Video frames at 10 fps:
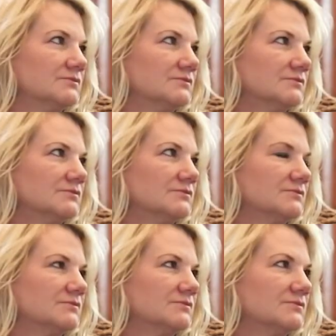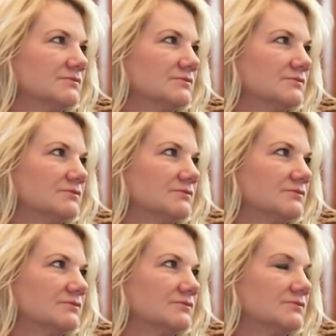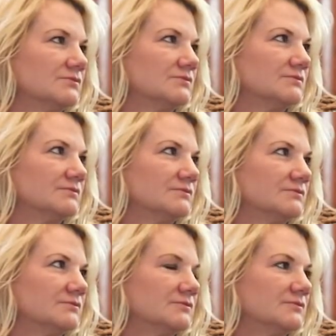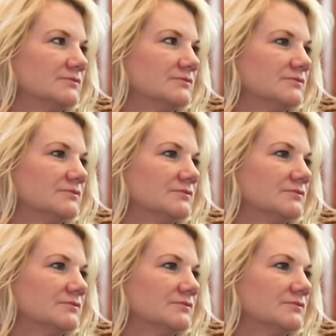(not speaking)